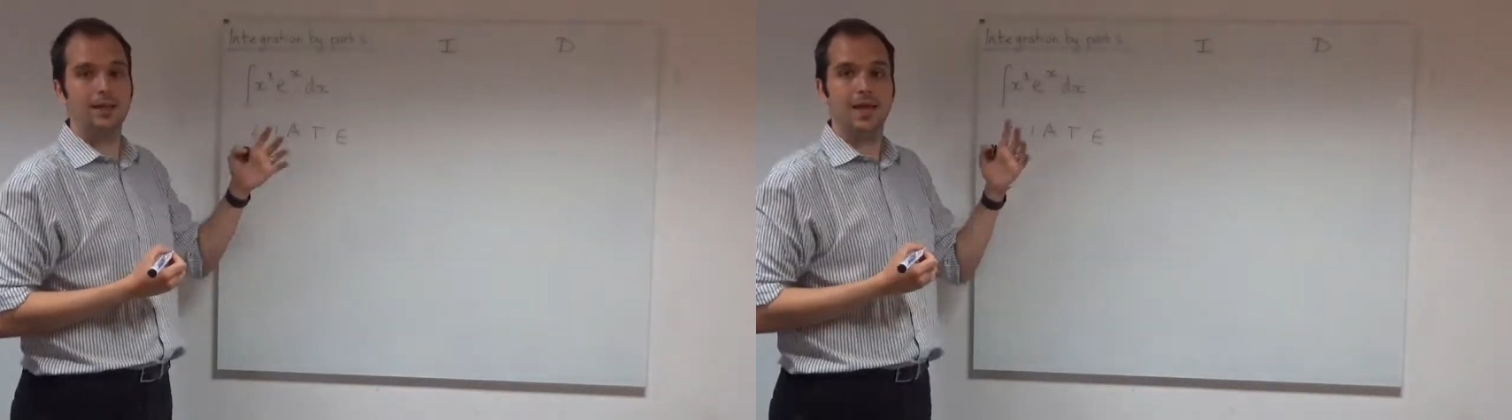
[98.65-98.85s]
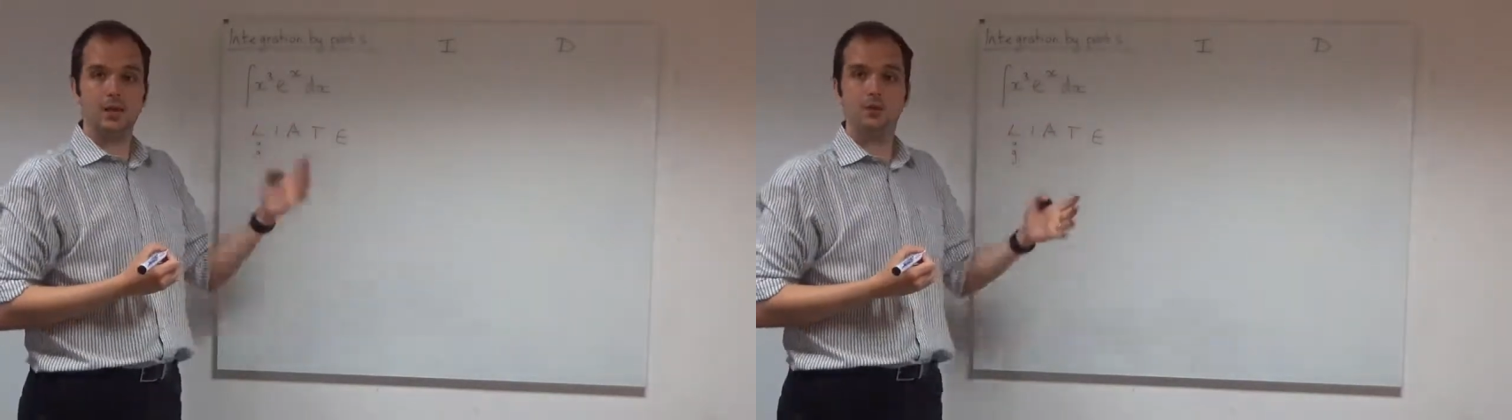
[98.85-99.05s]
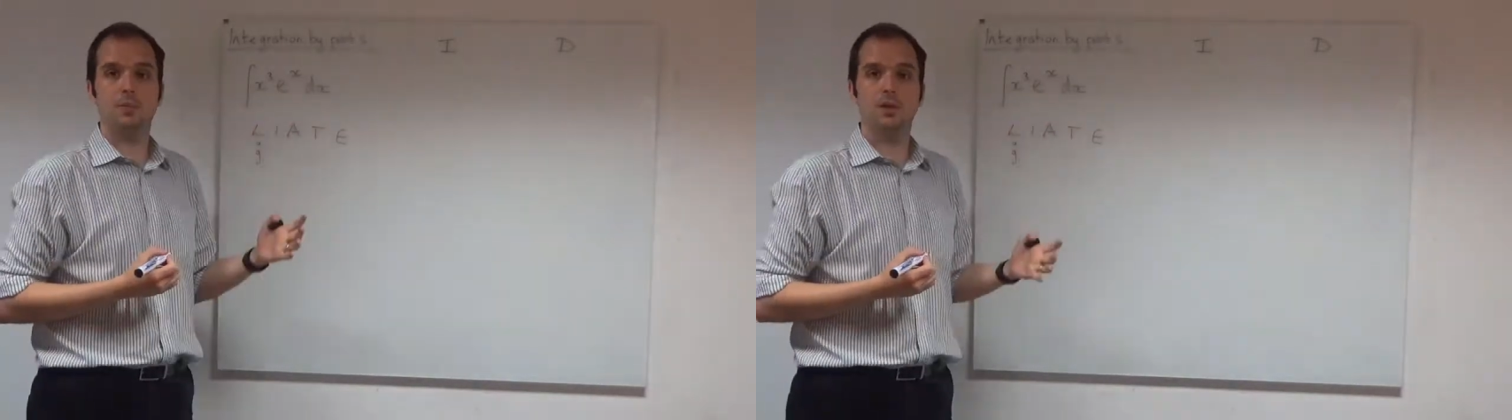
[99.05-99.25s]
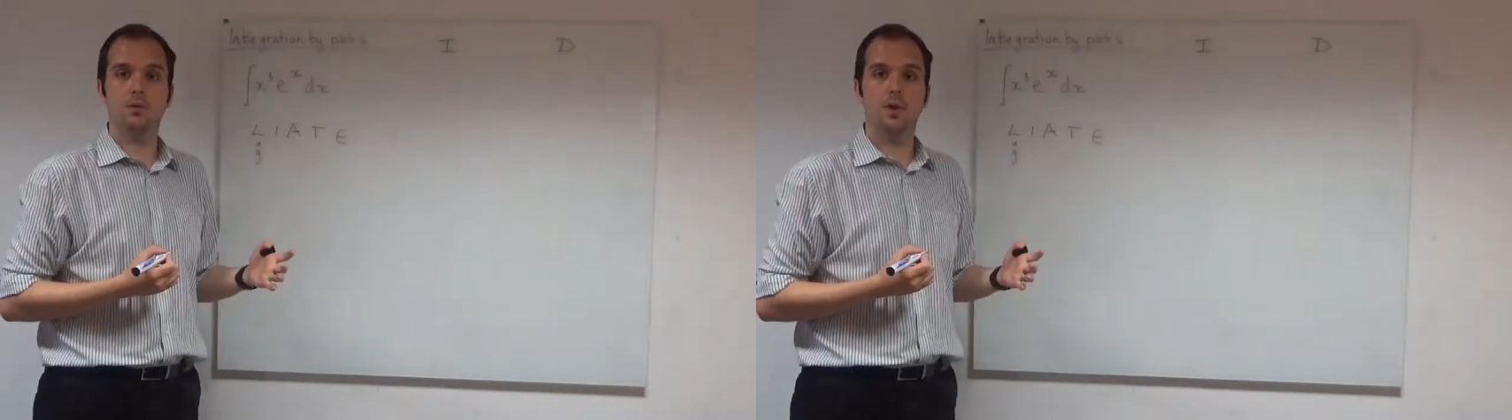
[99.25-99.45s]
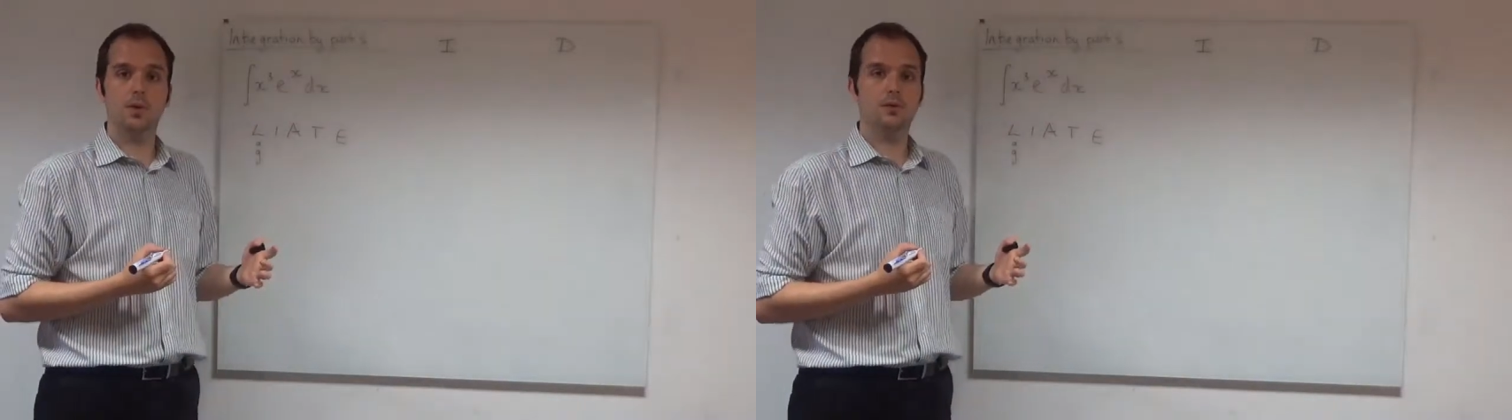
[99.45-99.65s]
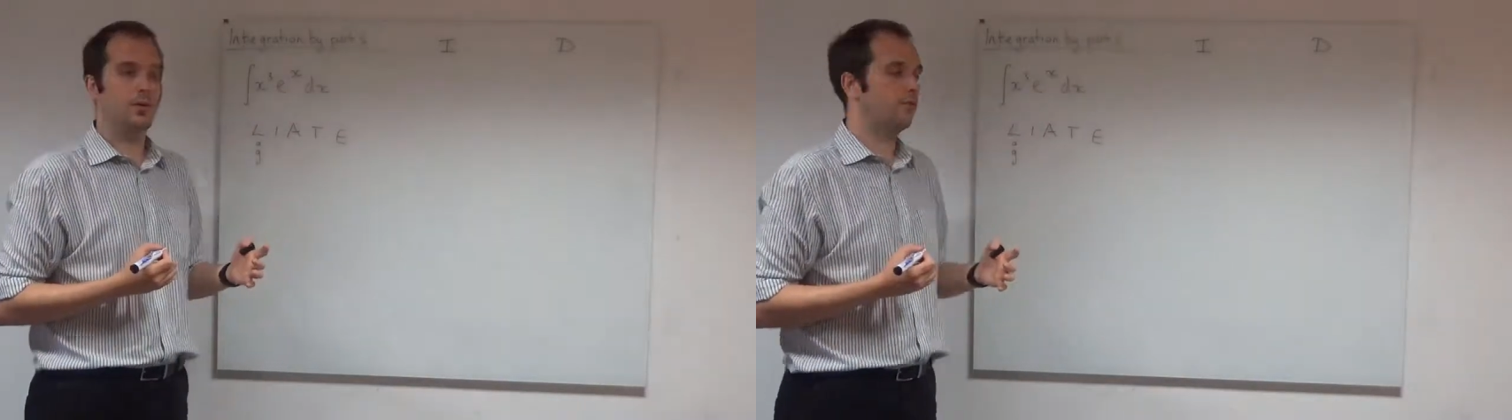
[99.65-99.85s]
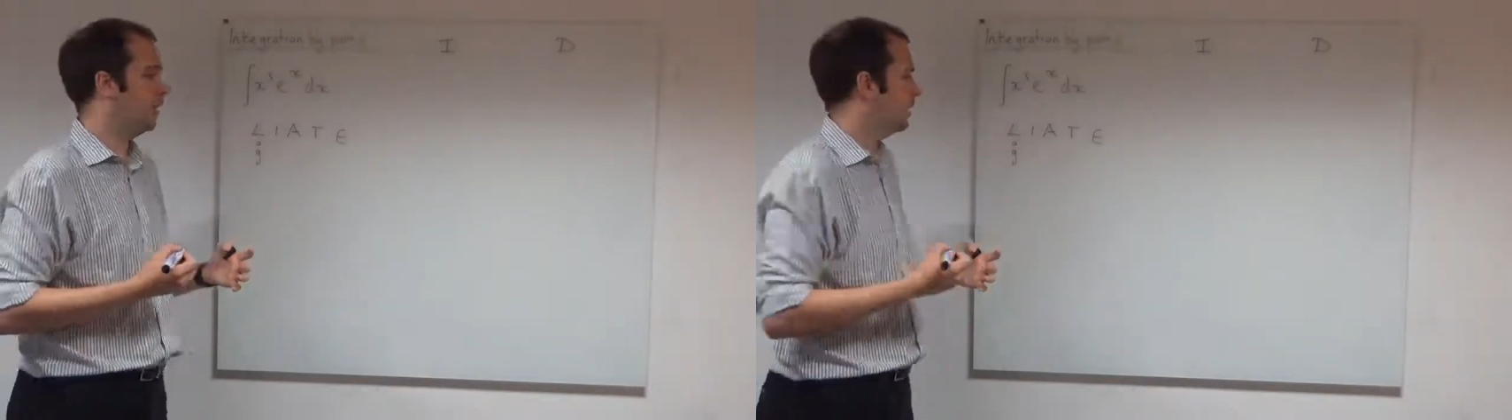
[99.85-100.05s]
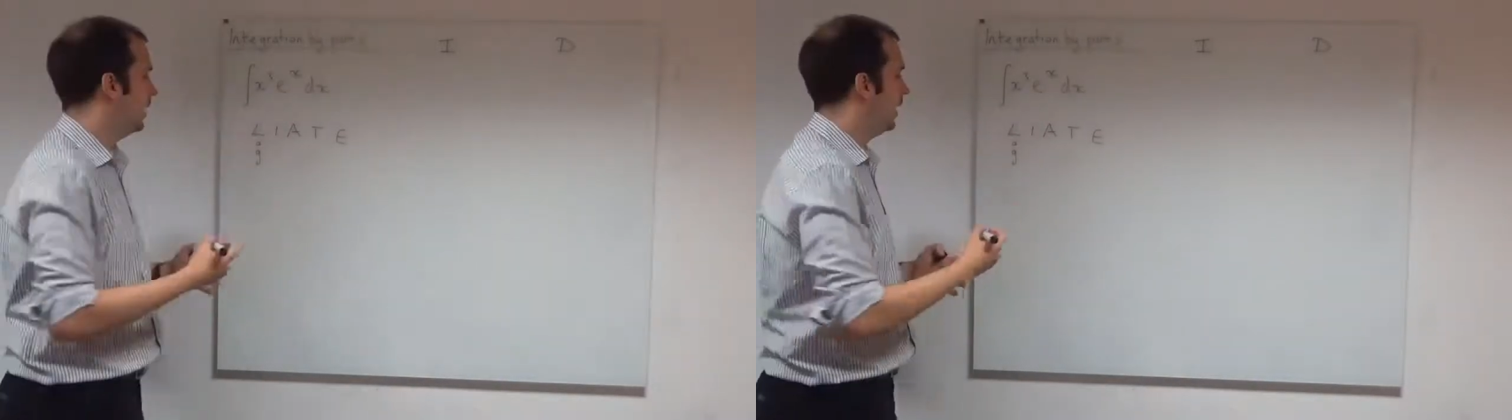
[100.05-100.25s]
that should be the one you
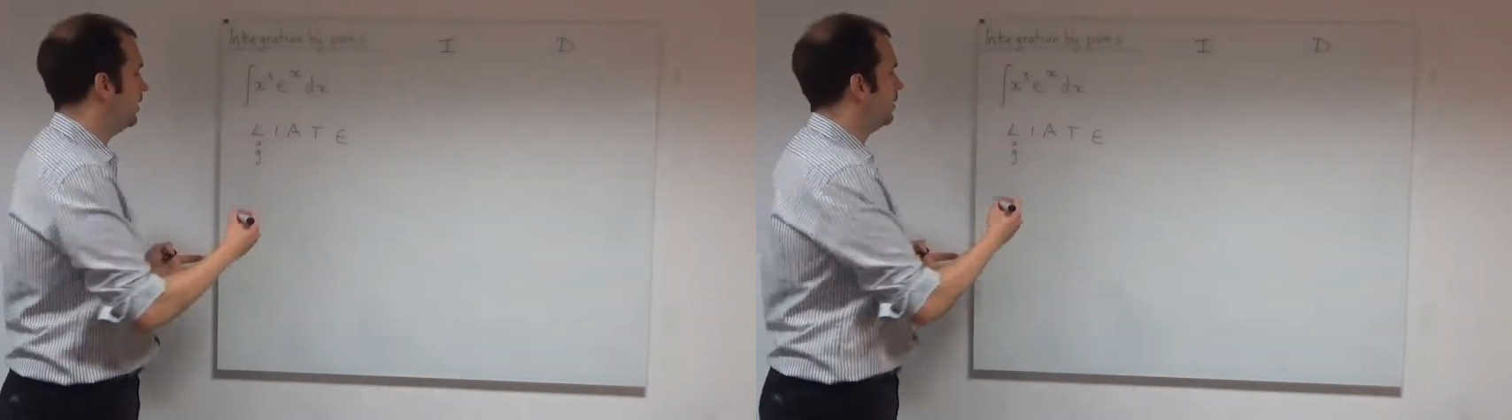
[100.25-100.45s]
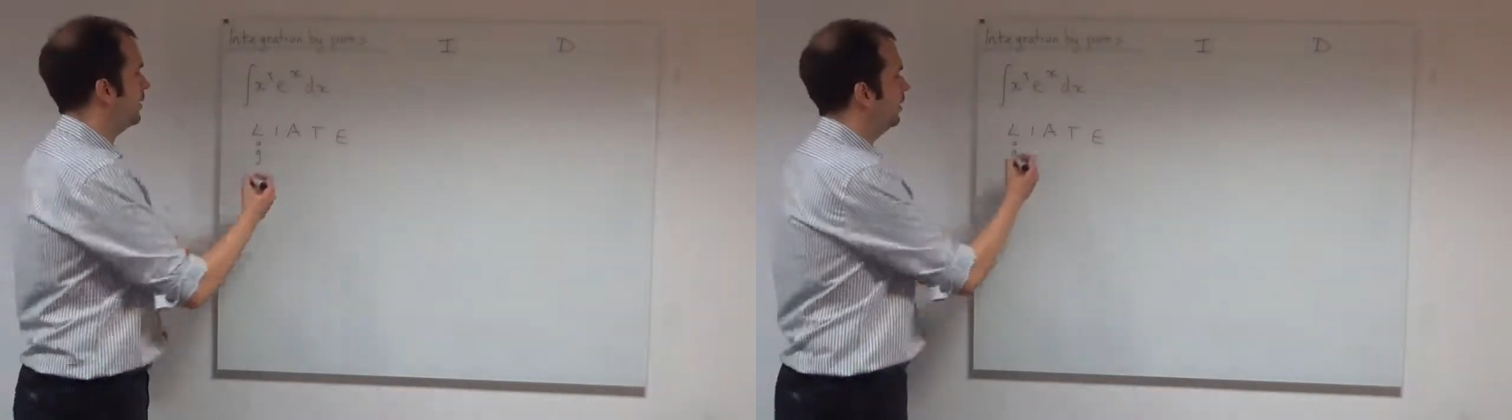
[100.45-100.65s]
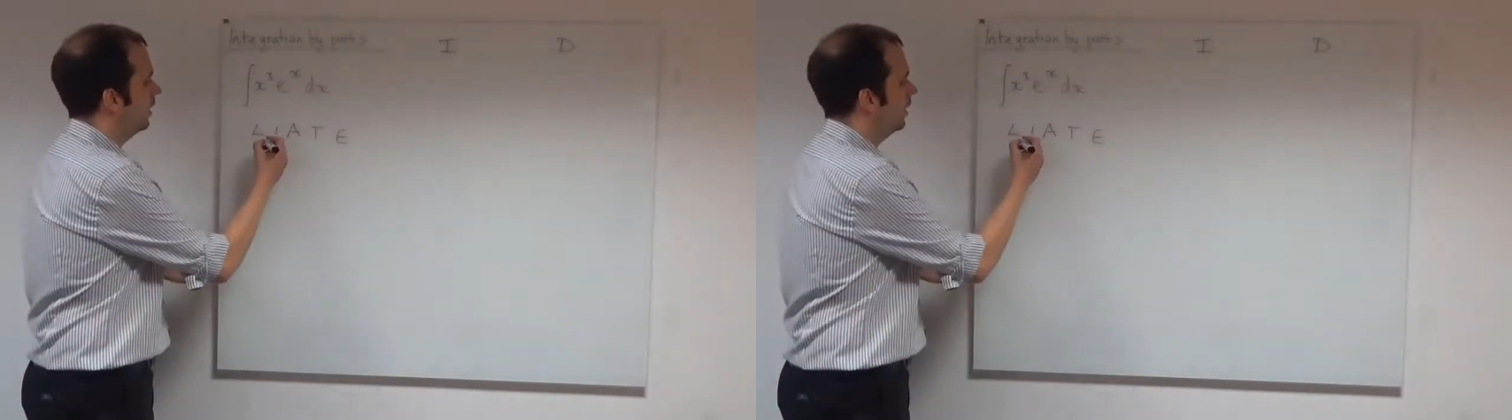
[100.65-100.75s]
differentiate.